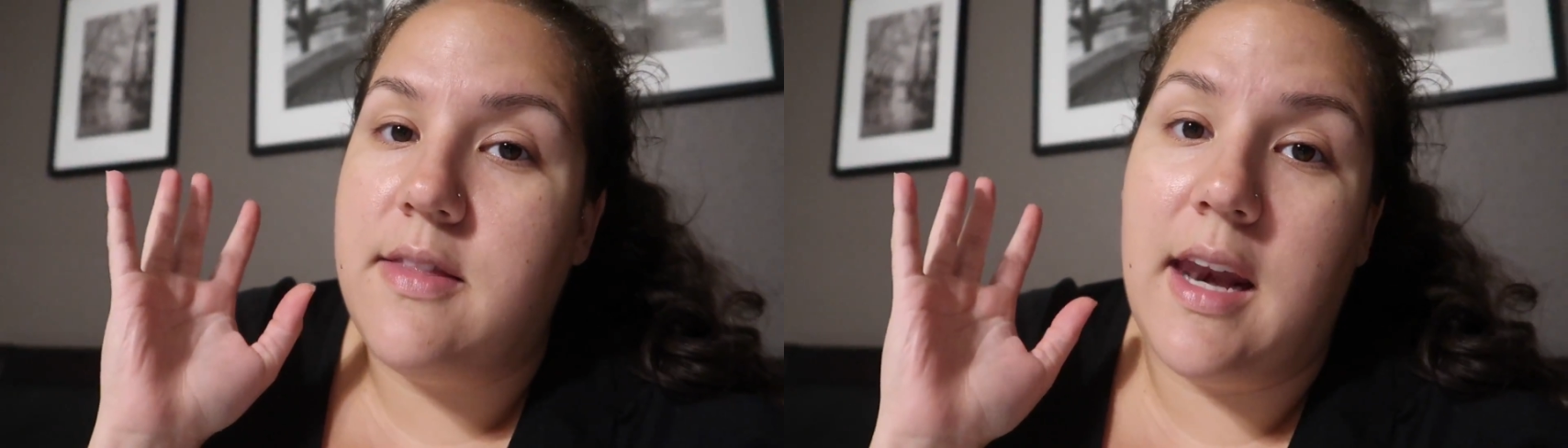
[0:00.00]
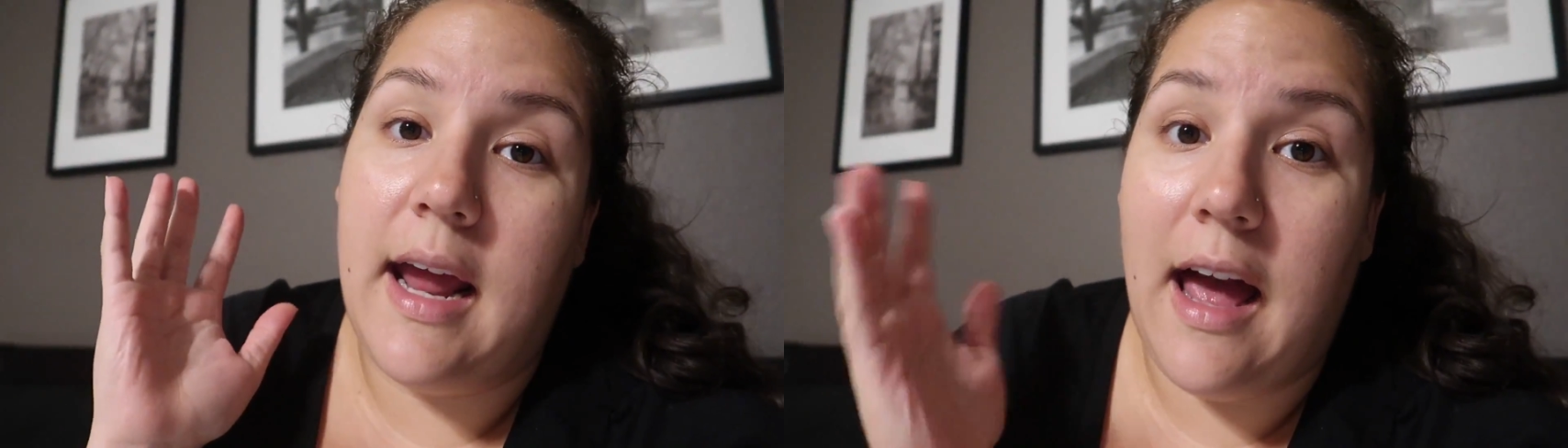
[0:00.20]

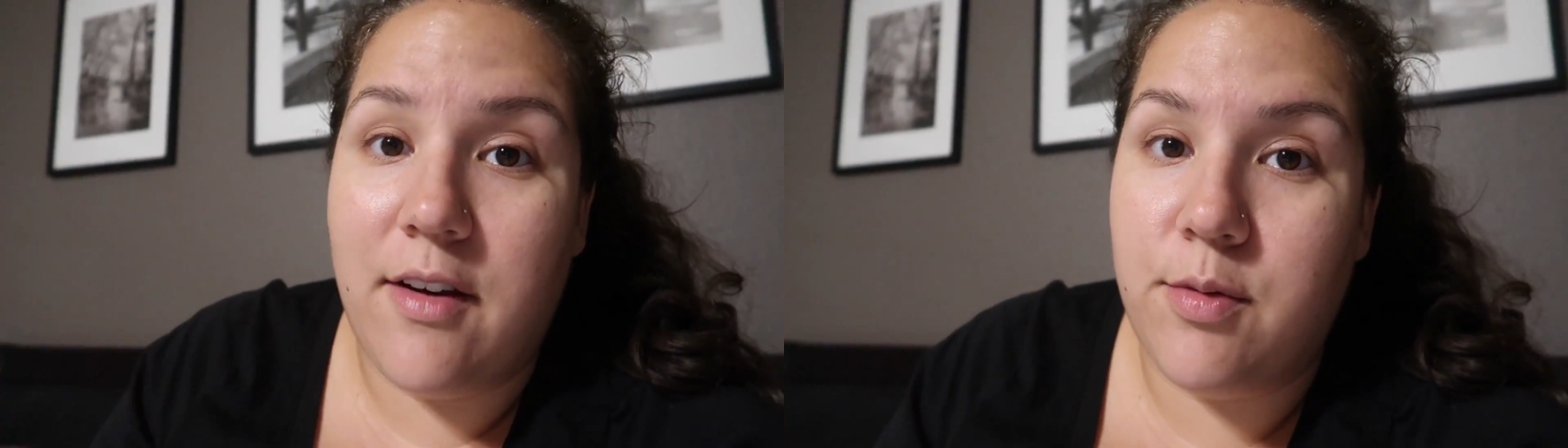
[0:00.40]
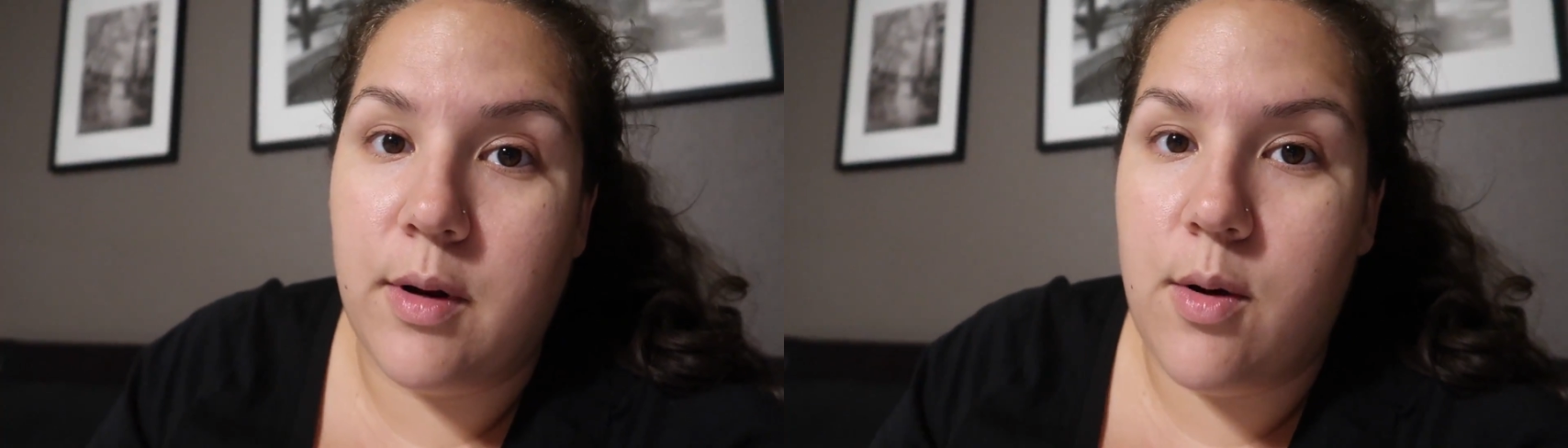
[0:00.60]
that I
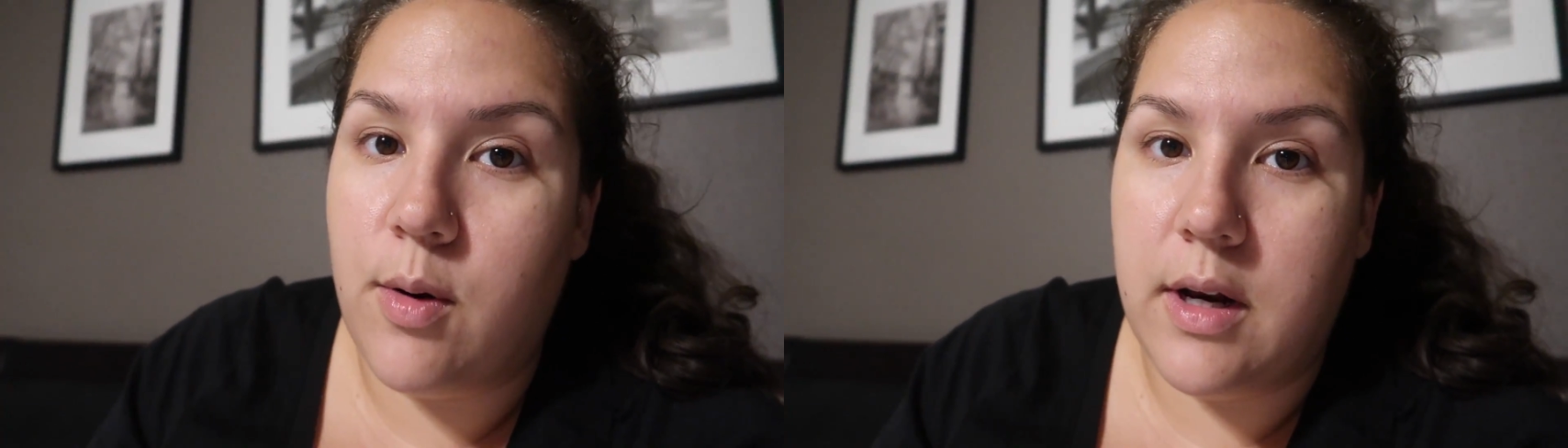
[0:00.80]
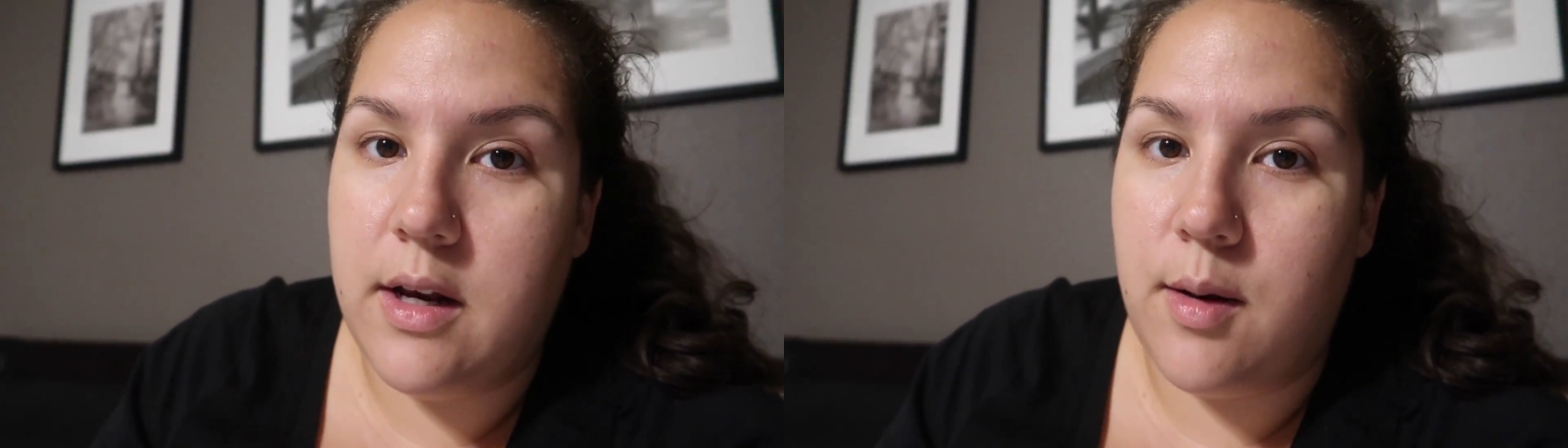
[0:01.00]
have
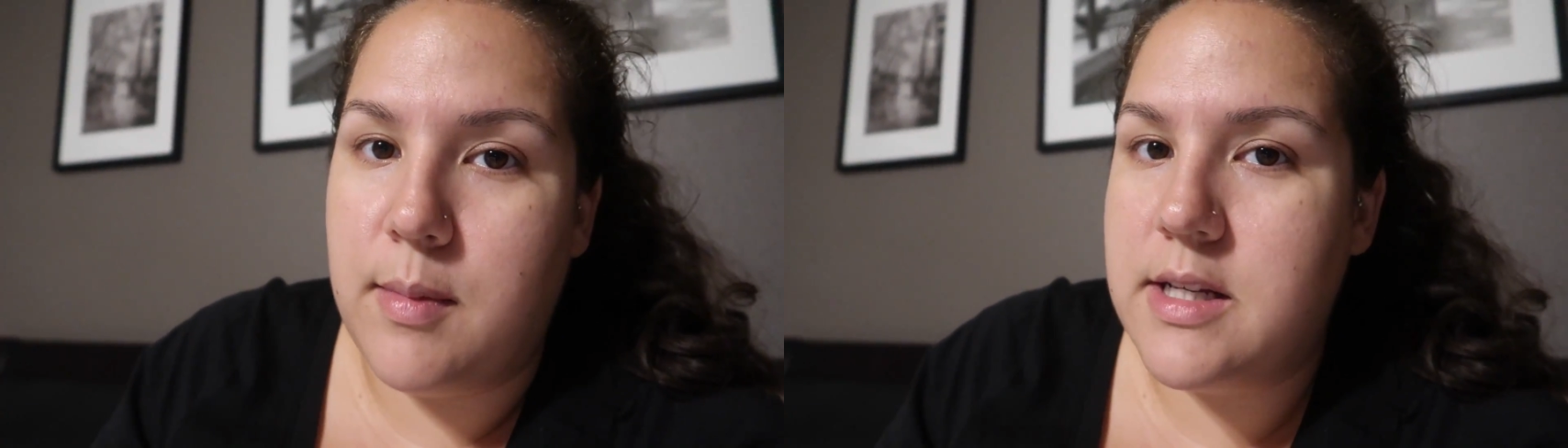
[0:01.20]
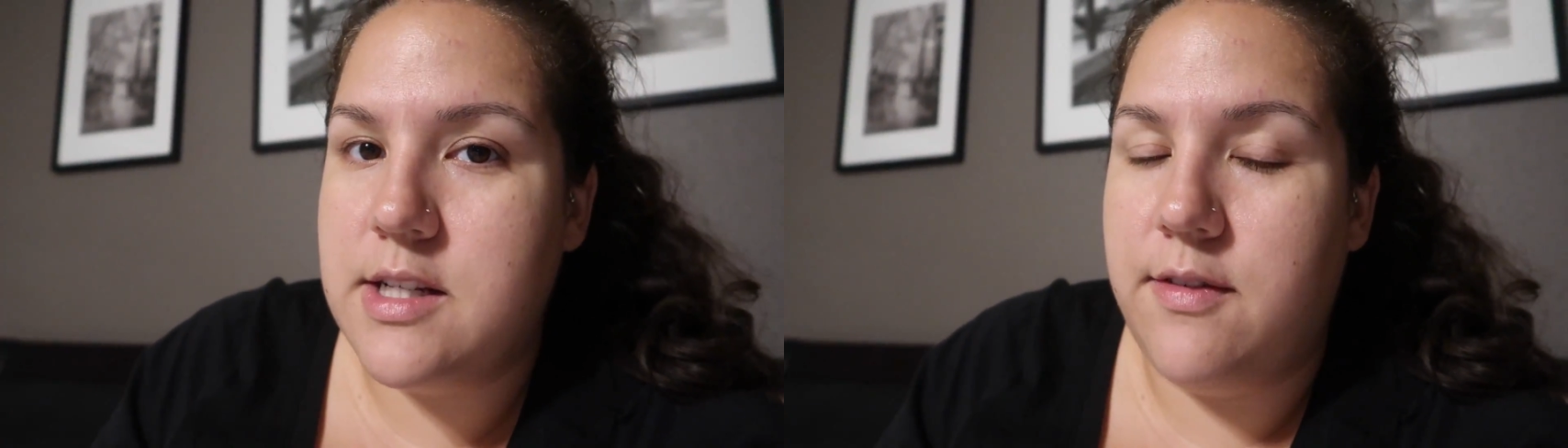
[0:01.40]
recording on
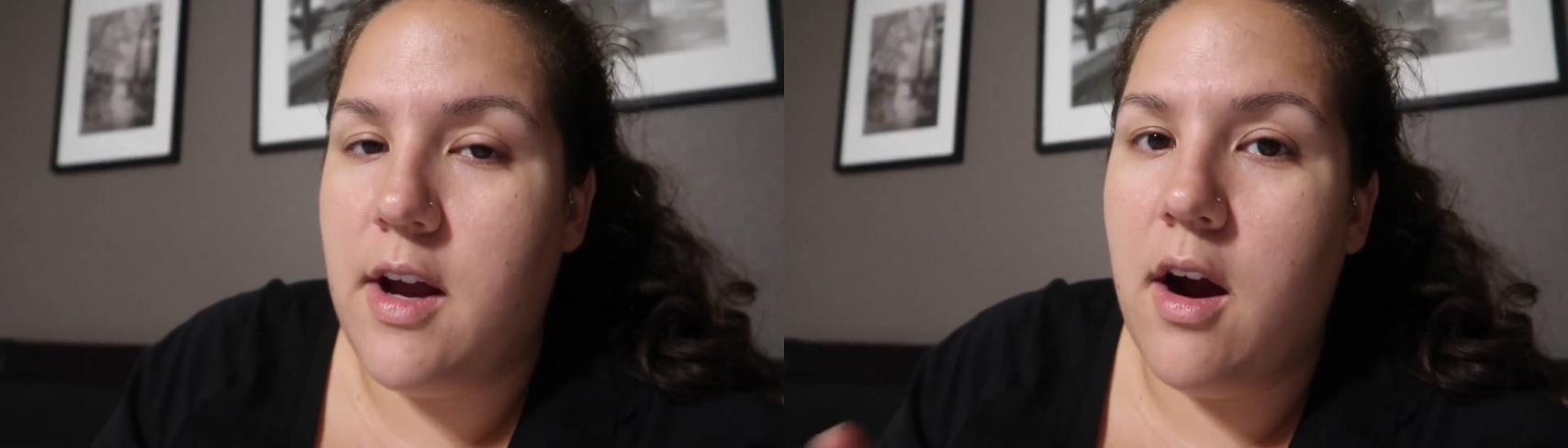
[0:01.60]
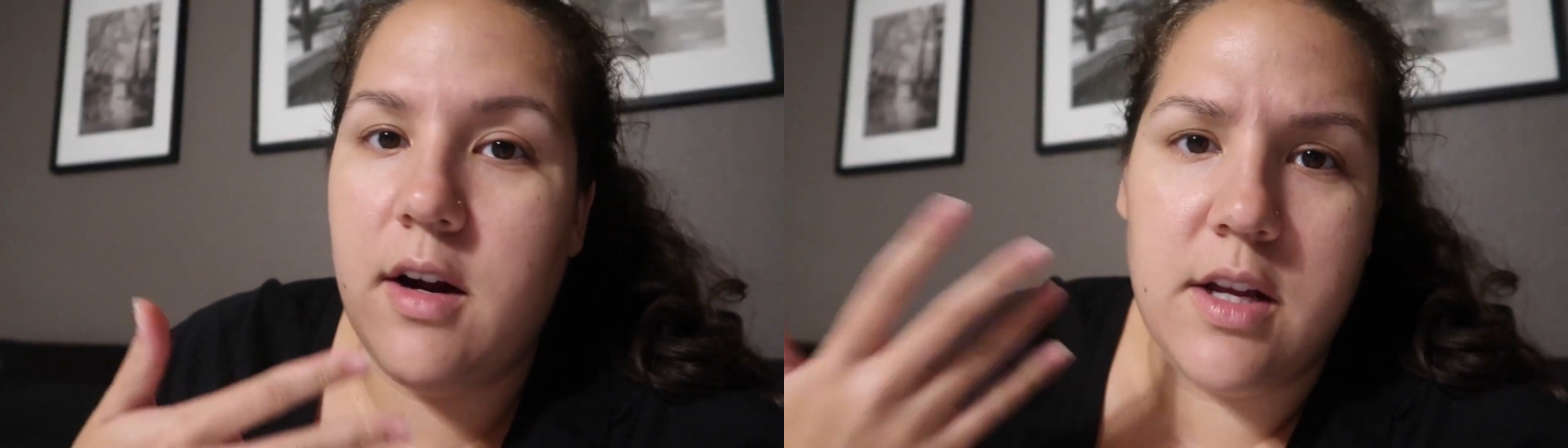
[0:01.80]
my D V R.